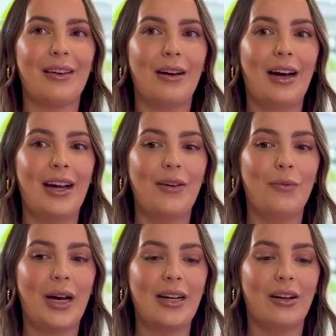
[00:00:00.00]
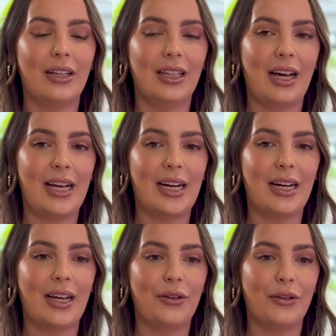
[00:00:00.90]
I went online and
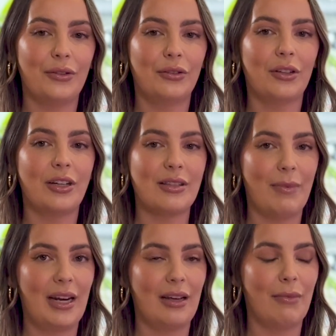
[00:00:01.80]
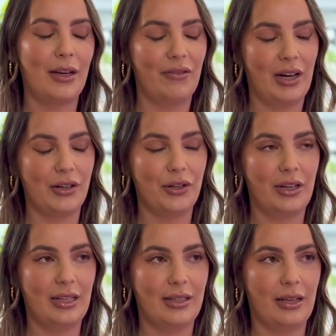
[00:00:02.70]
I Googled cosmetic
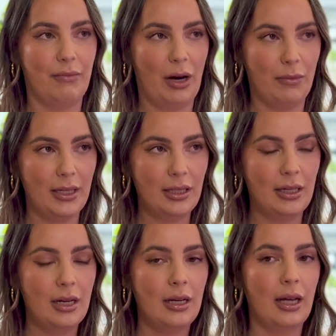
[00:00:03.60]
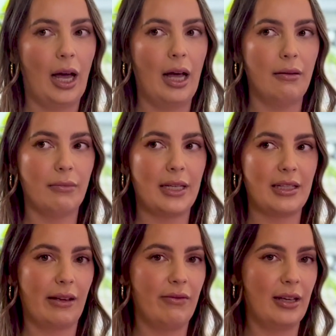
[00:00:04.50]
manufacturers in Melbourne because
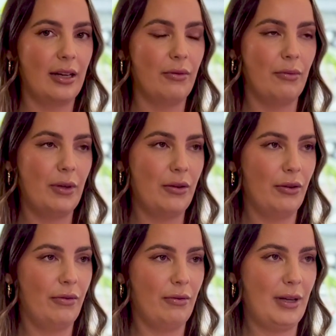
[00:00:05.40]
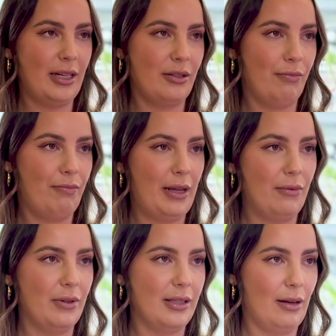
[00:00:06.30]
I figured it would be good for me to be
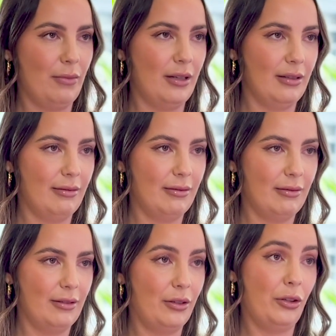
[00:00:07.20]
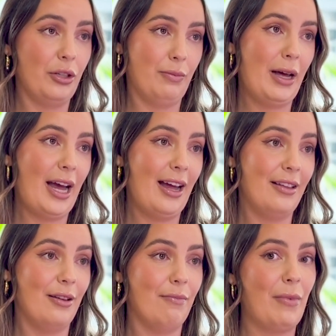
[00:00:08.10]
with someone close by.
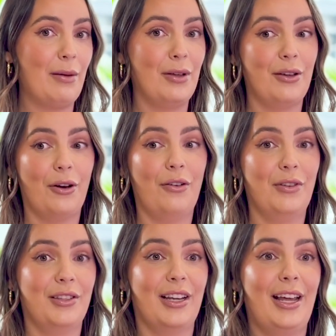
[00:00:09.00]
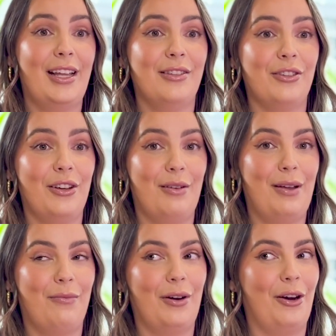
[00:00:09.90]
Maybe COVID's going to end soon. I
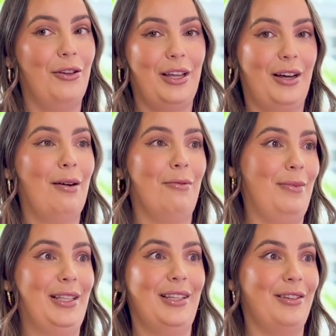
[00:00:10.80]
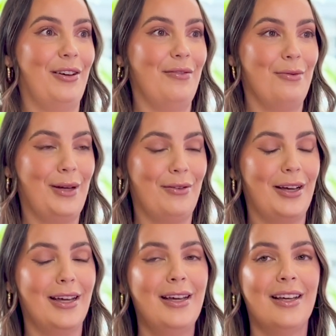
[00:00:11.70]
mean, we're only a couple months into COVID, by the
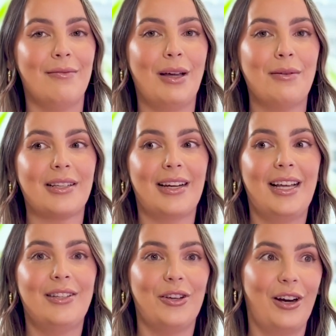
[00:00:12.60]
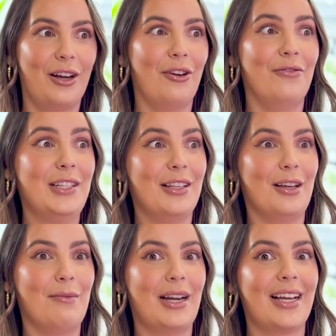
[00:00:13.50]
way. Maybe it's going to end soon. I can go visit
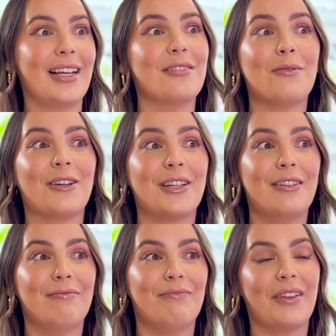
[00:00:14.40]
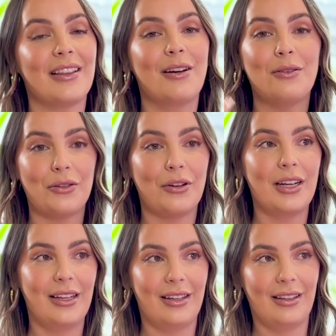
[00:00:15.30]
them and I can get some content. Yeah, that was
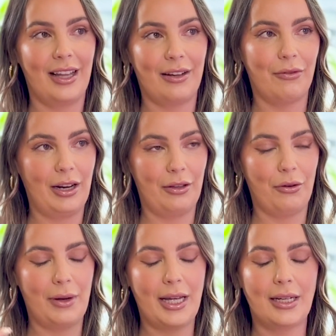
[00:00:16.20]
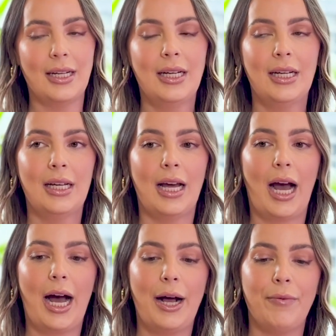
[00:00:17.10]
already like running through my head.
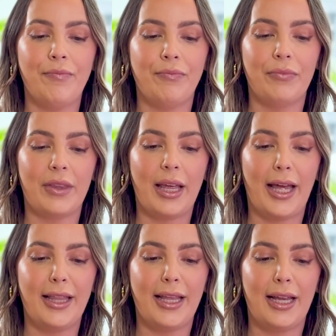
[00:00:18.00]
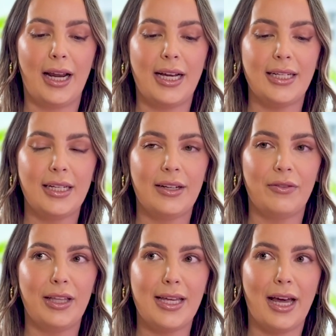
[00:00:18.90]
And then I didn't
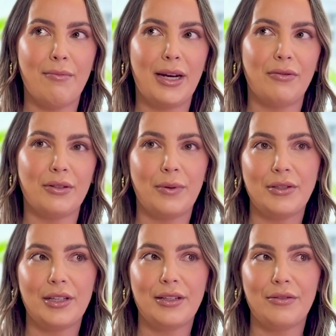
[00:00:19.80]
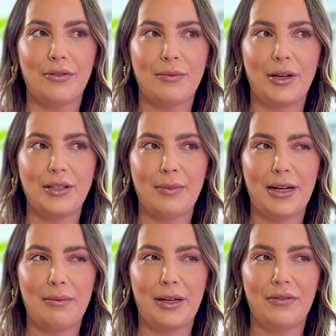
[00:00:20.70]
really get many responses from
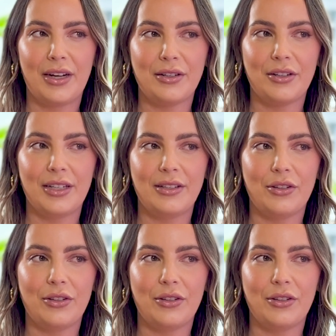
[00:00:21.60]
cosmetic manufacturers.